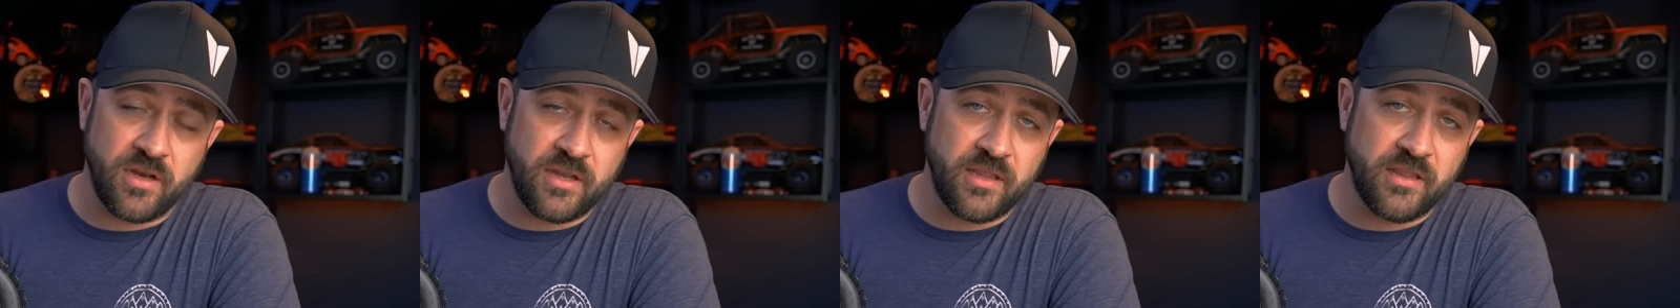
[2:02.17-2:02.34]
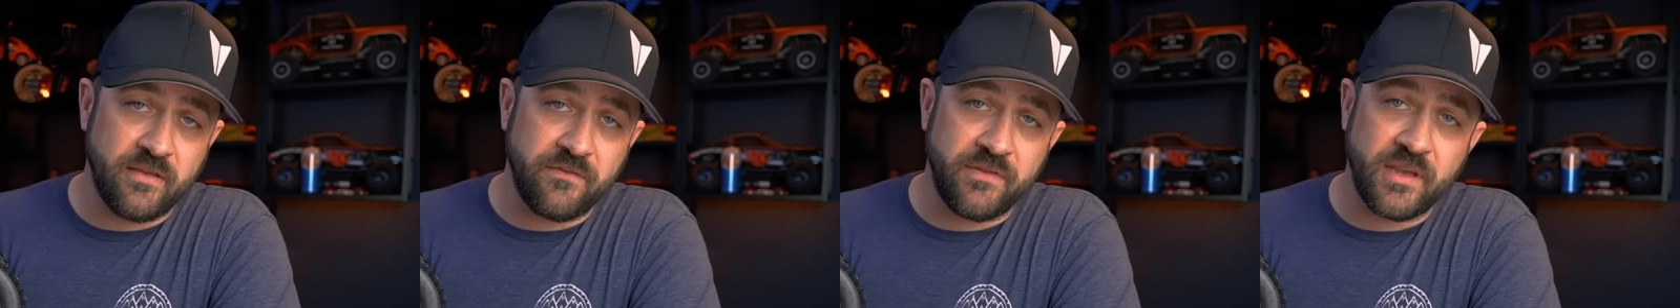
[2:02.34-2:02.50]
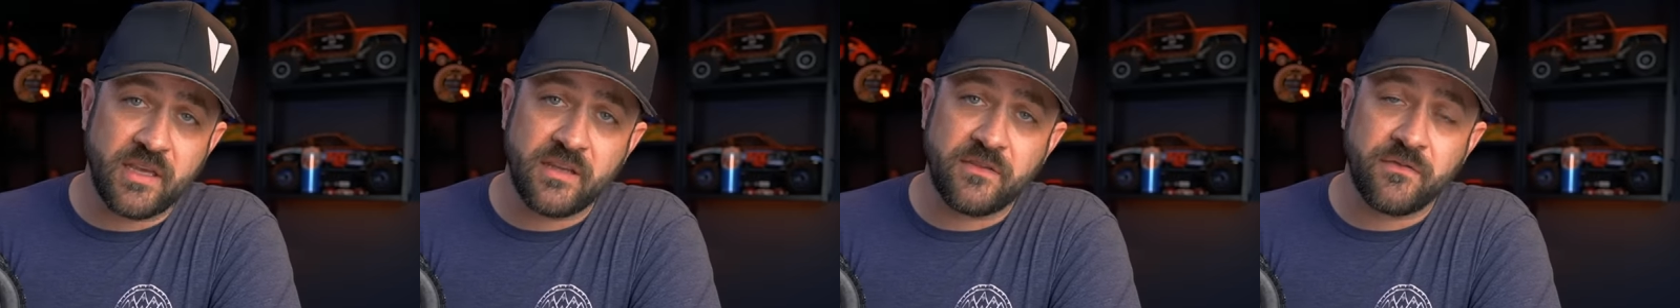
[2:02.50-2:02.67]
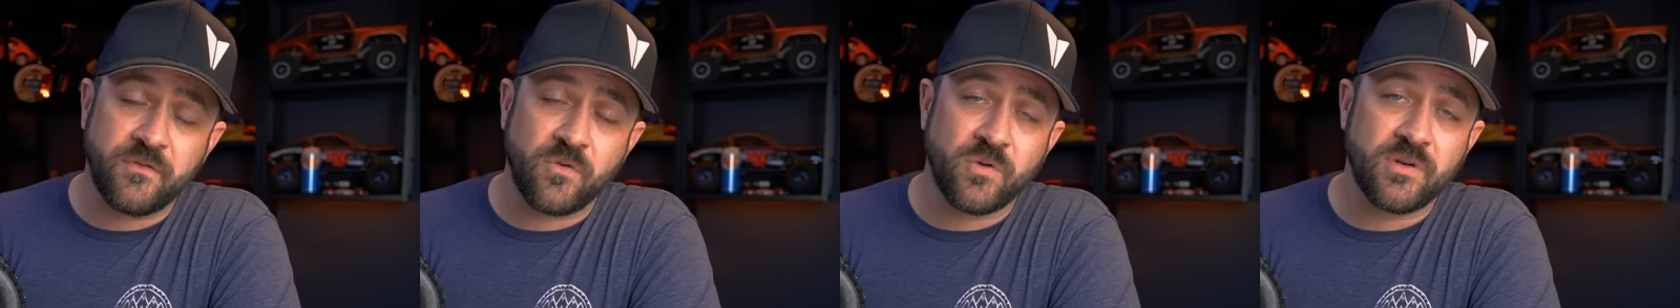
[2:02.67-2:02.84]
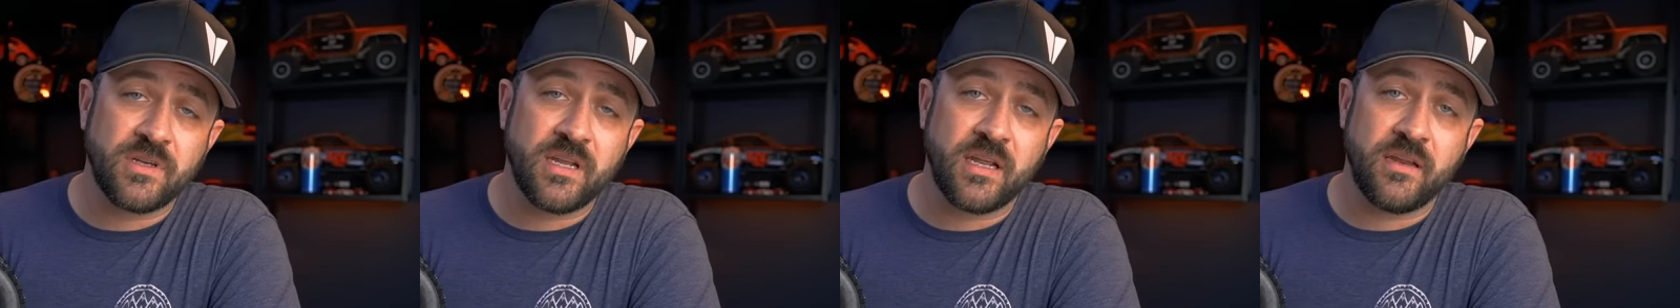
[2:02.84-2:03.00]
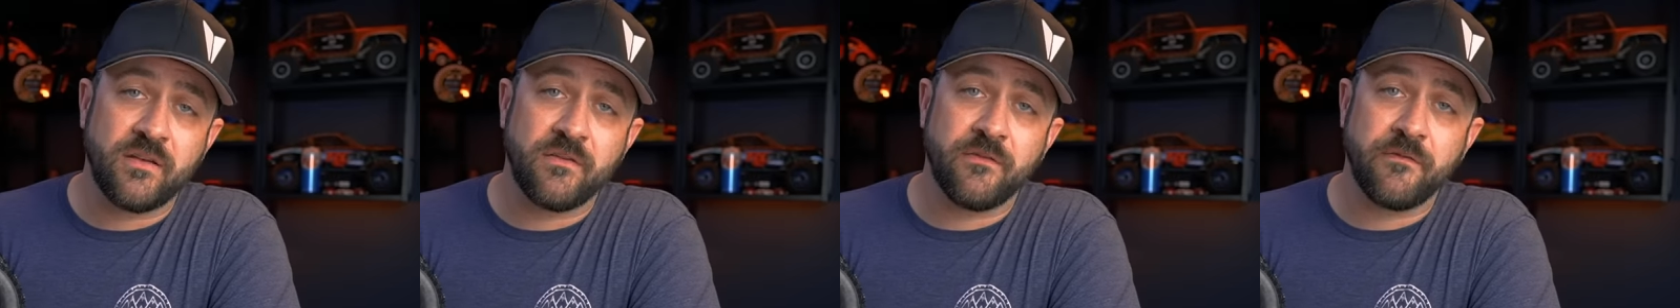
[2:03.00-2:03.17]
the
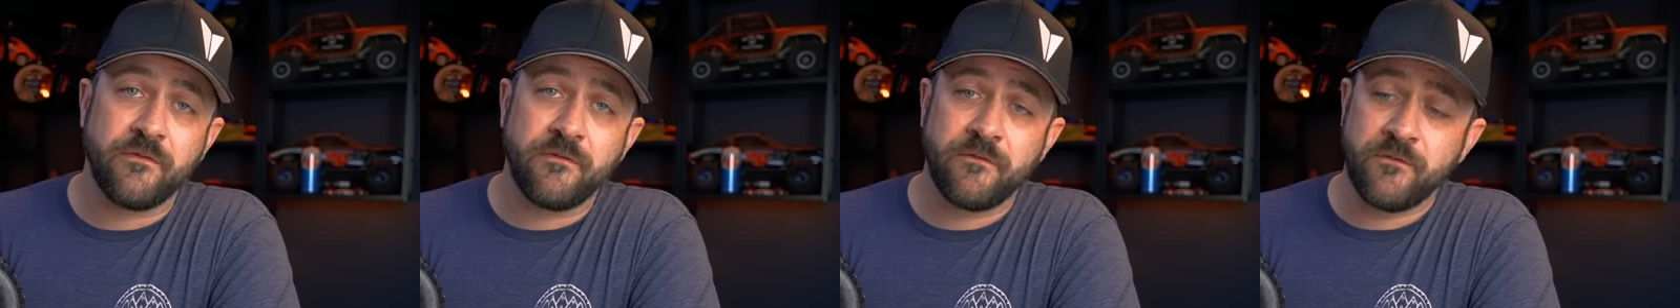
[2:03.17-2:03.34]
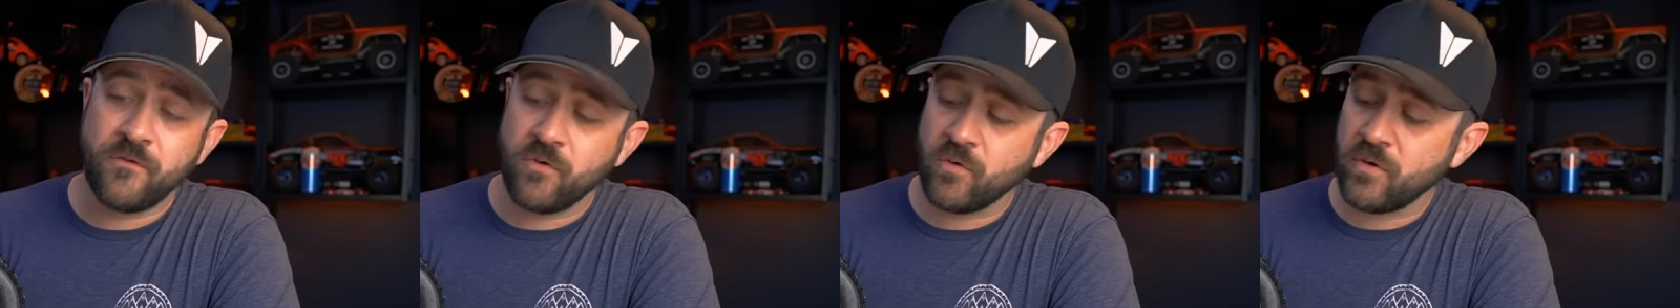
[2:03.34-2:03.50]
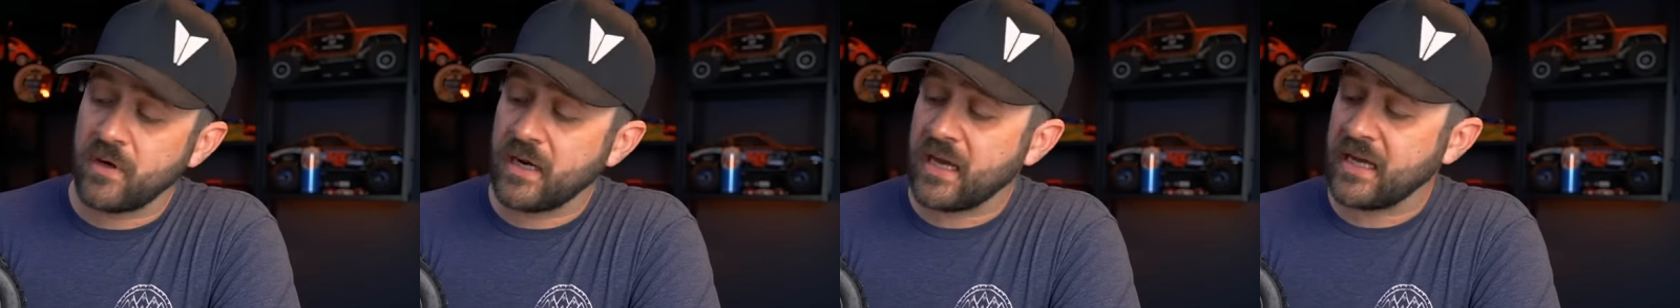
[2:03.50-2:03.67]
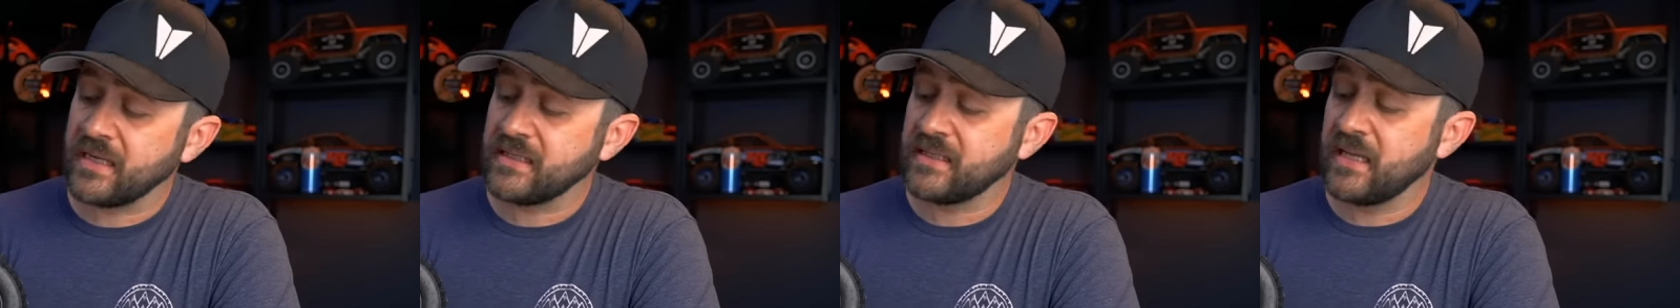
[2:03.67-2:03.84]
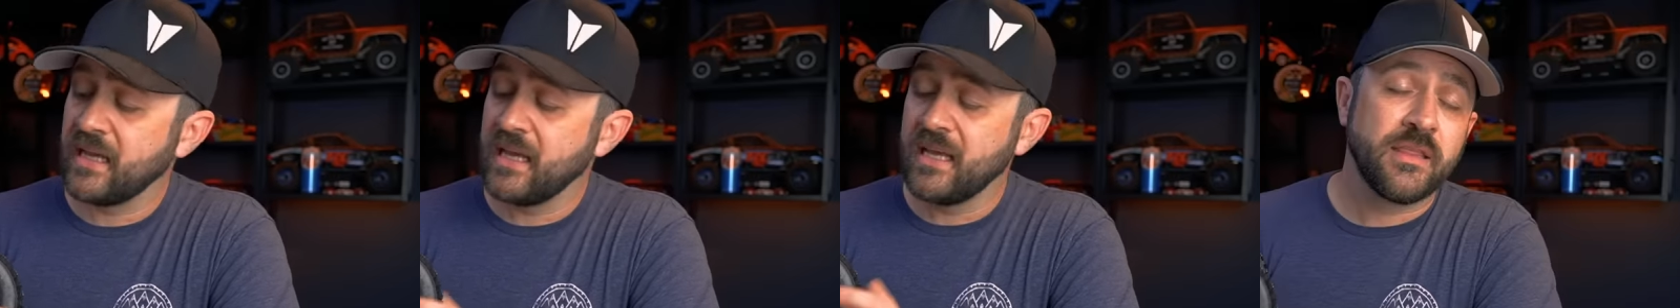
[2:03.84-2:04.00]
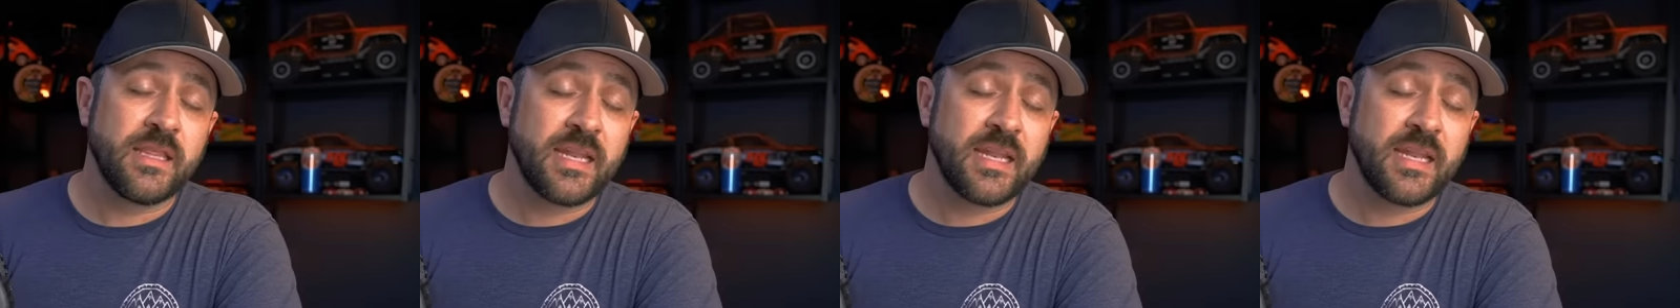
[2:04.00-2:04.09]
VS410 Fordyce.